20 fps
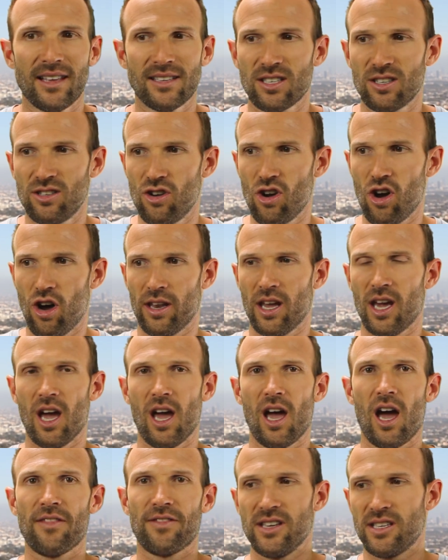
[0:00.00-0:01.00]
It's not
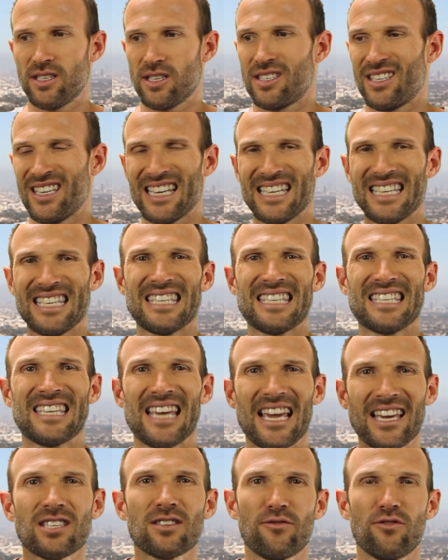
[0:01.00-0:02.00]
this
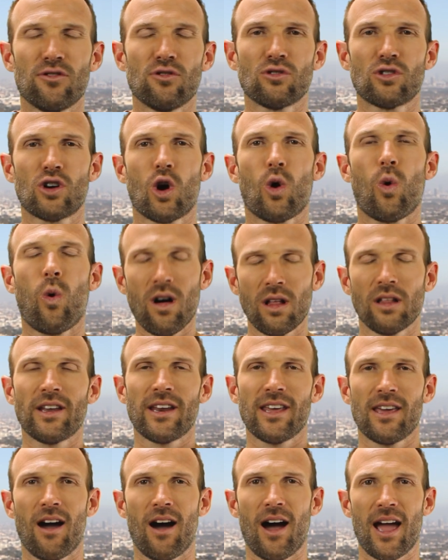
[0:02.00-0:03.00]
successful
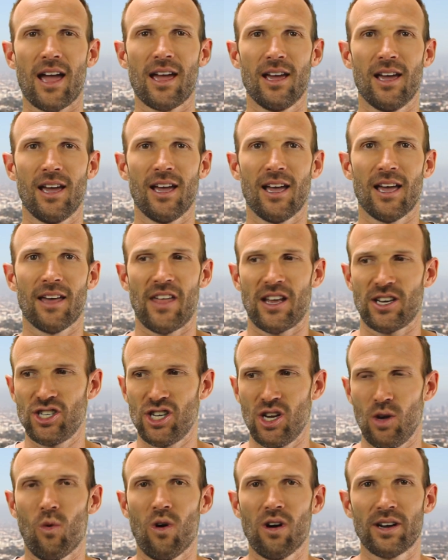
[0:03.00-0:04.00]
quality guy that
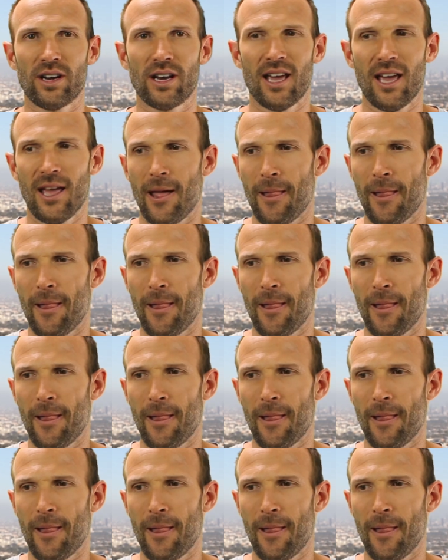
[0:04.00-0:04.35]
she wanted.